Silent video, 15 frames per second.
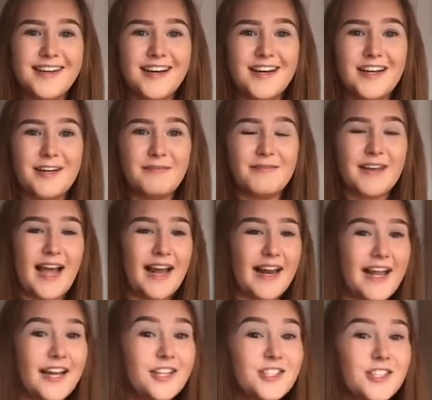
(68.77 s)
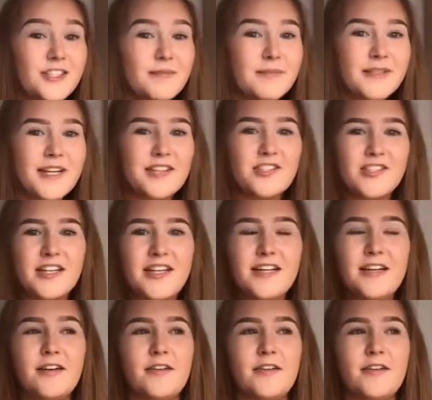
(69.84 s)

um, get an agent potentially,